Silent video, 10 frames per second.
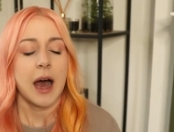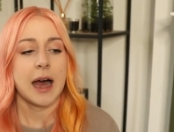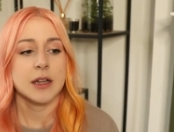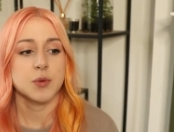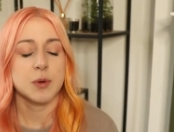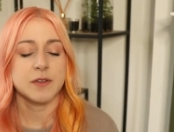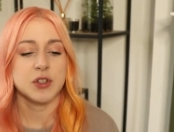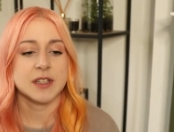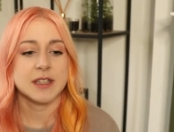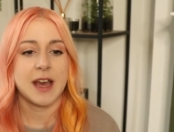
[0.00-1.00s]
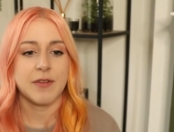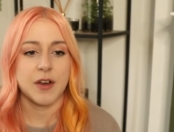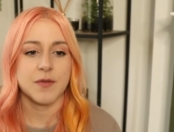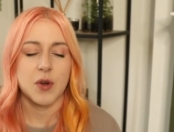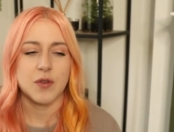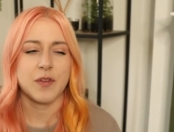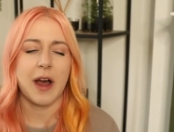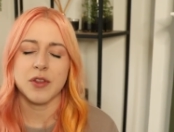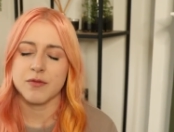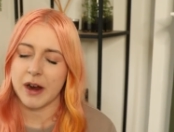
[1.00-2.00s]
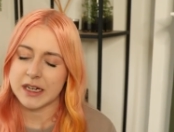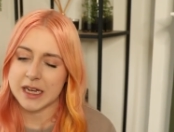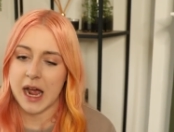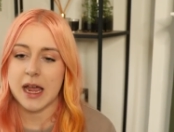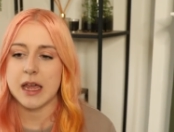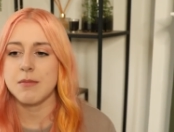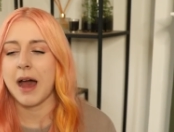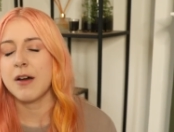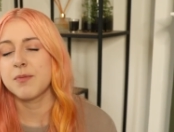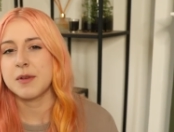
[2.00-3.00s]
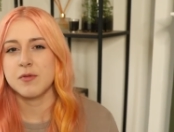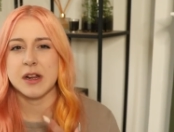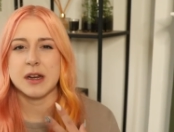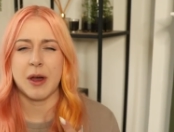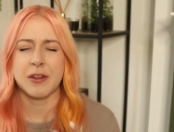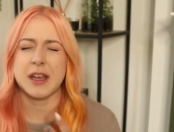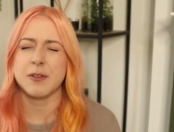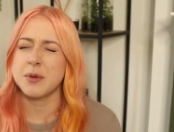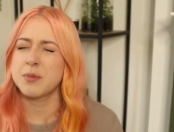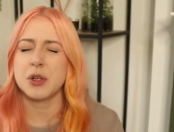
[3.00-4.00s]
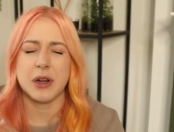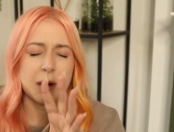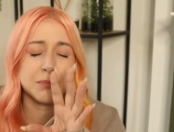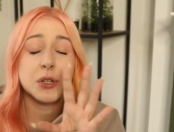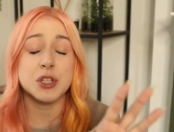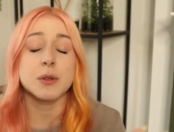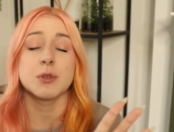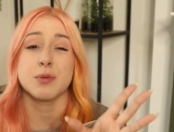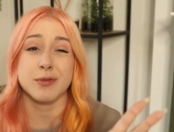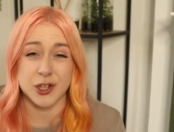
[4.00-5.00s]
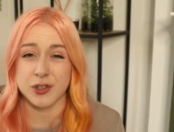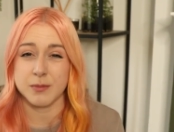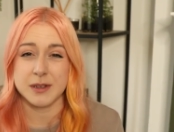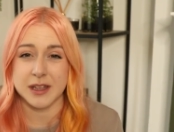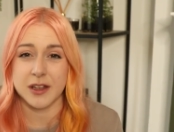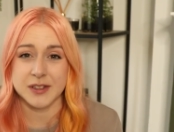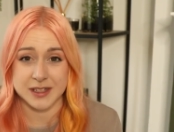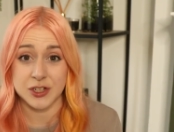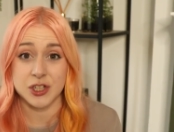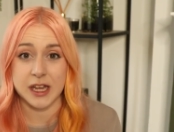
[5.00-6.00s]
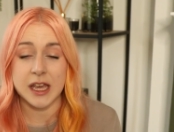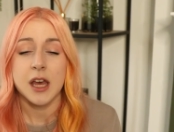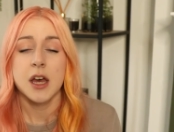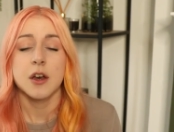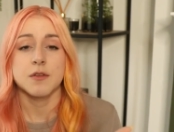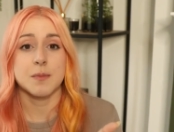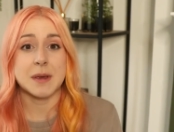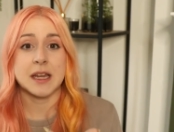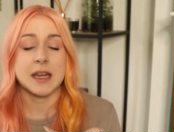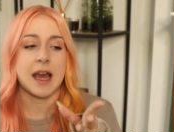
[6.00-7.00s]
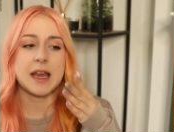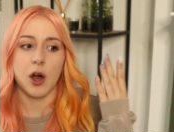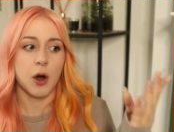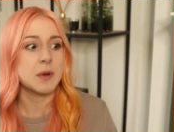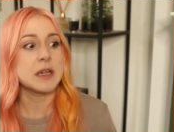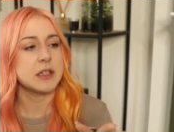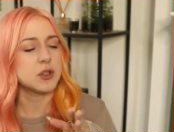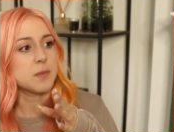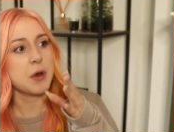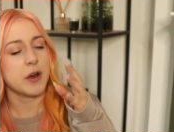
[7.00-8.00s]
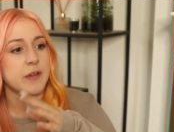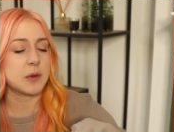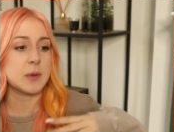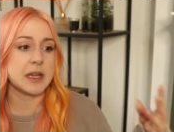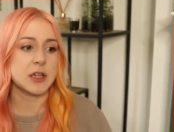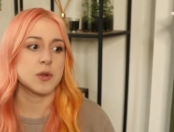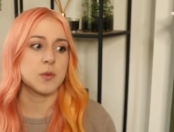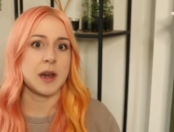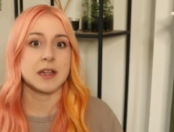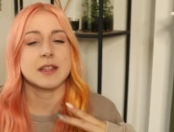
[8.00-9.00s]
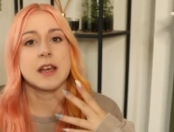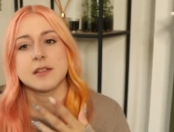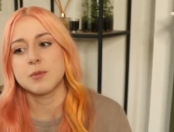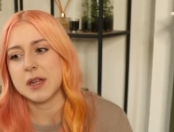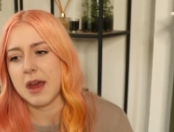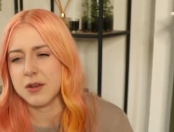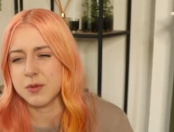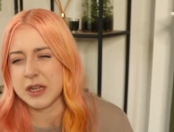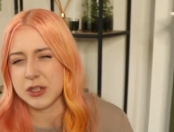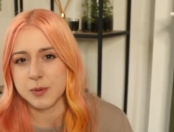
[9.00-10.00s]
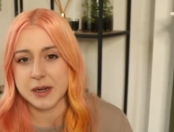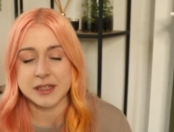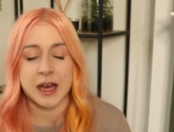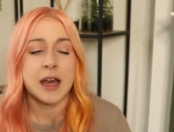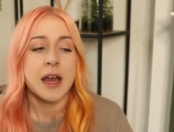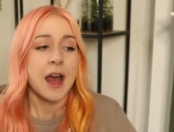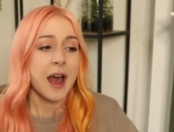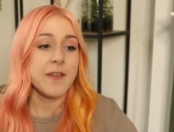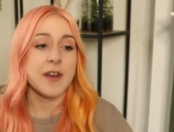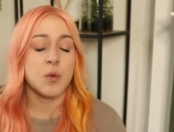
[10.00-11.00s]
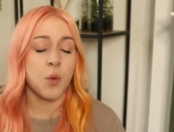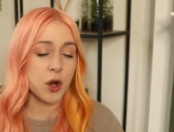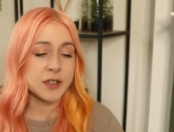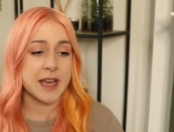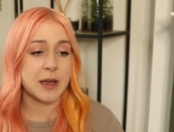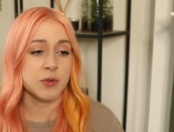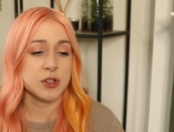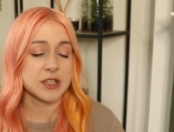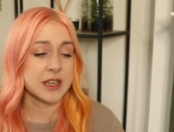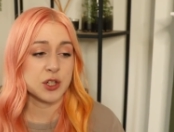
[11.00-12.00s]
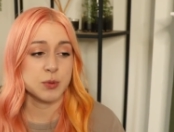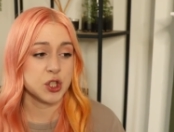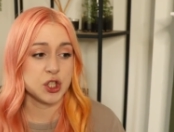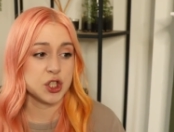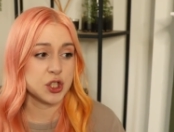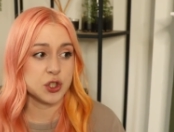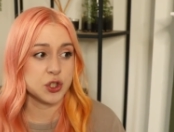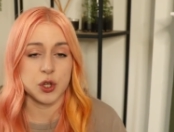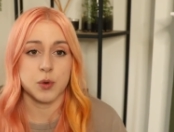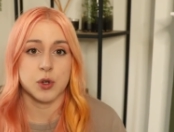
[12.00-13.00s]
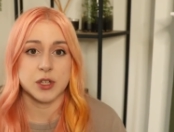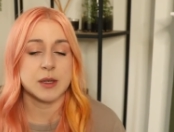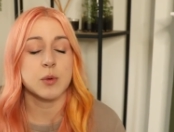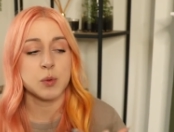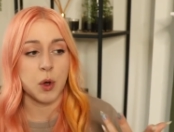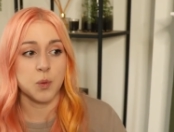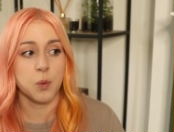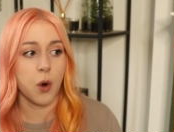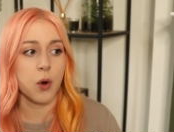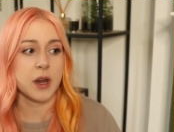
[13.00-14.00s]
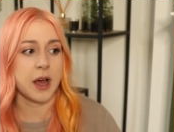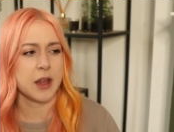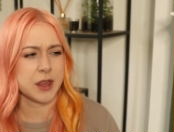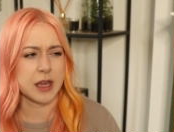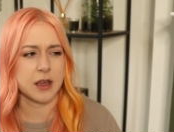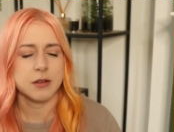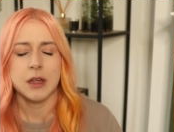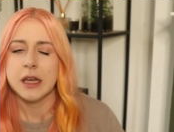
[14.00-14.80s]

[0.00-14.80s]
and we've just never found the right time. I put too much pressure on myself essentially for being like, oh, we need to do it perfect, we need to do it when it's this, and we need to do when it's that. And then one day we were just like, should we just do, because he was wanting water, I think.